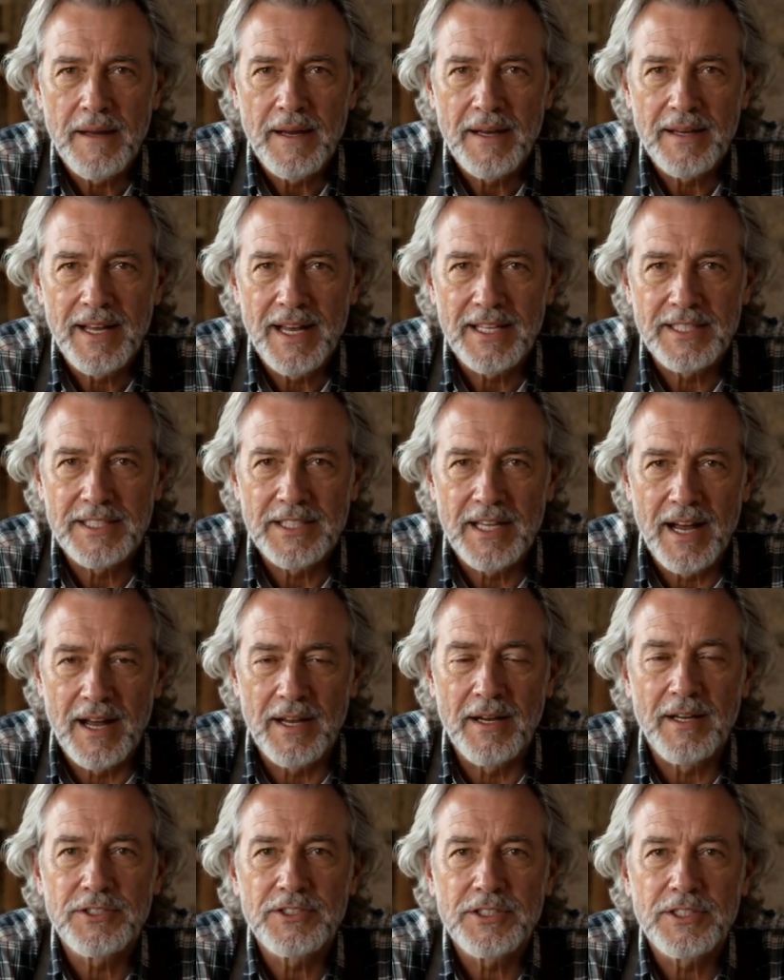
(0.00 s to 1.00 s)
That
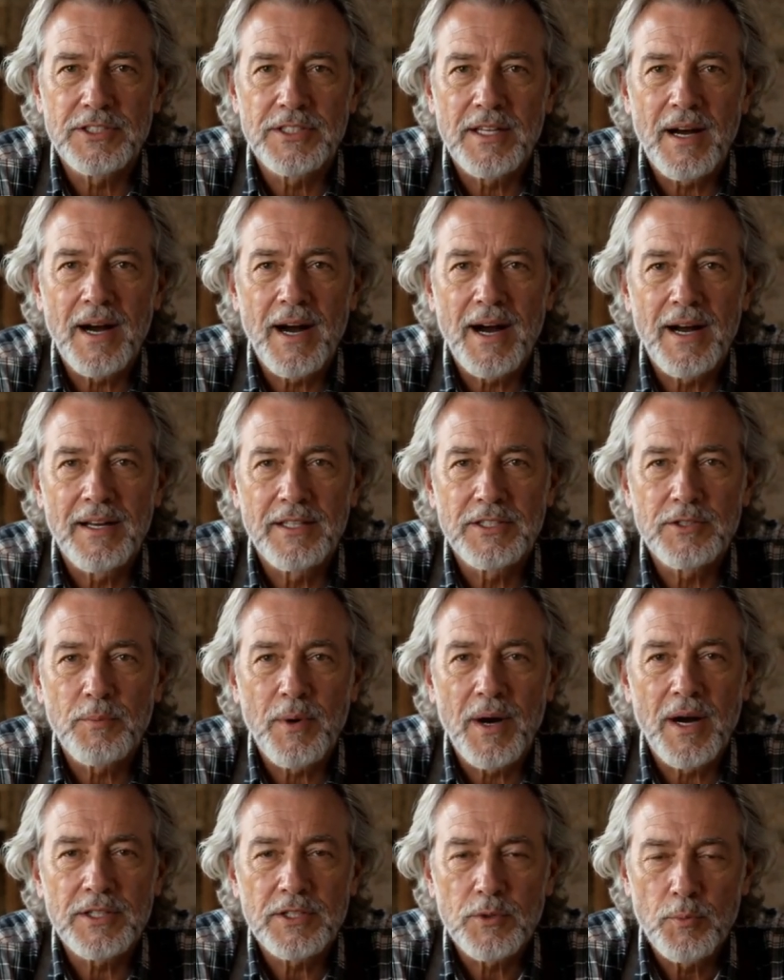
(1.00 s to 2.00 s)
silence is the highest
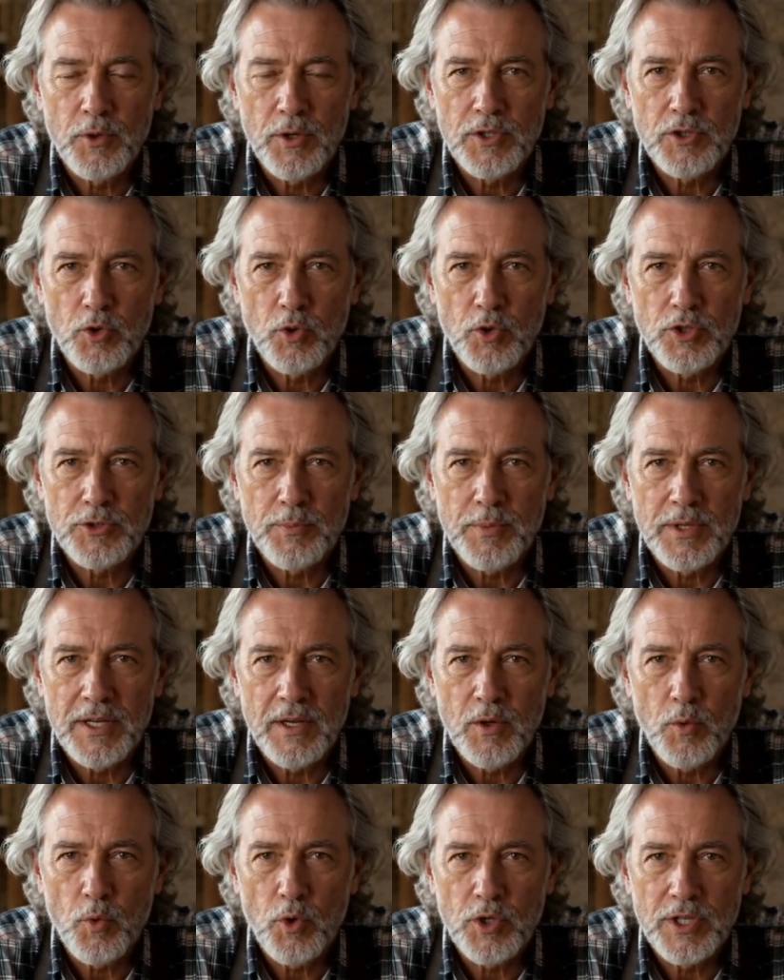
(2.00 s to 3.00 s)
possible endorsement
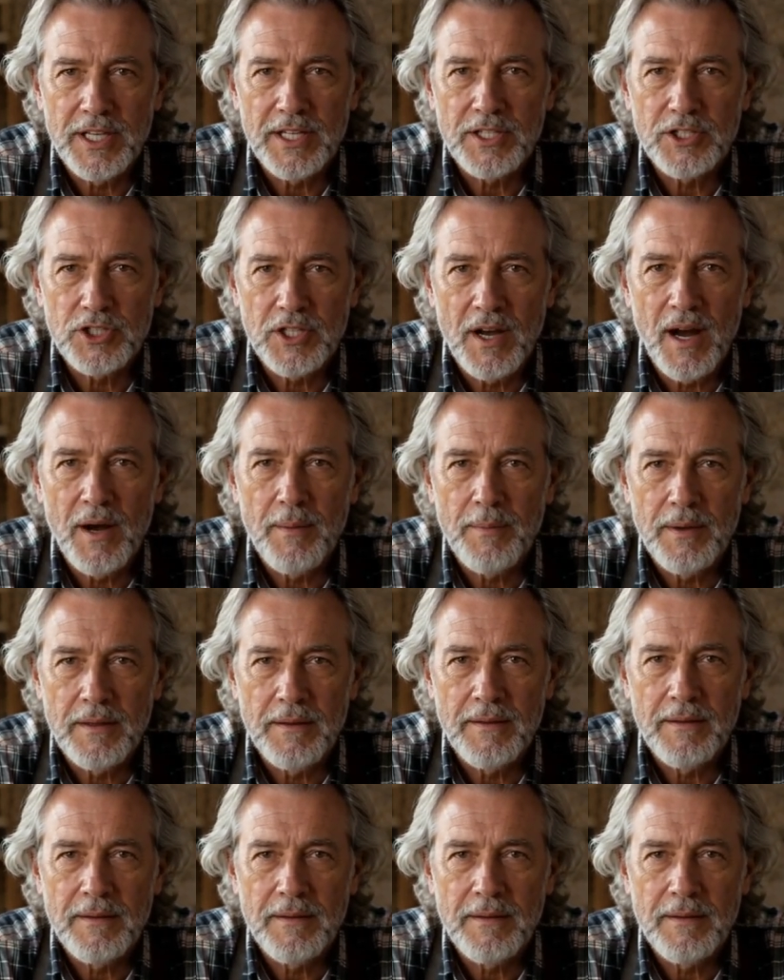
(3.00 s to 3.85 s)
in a working shop.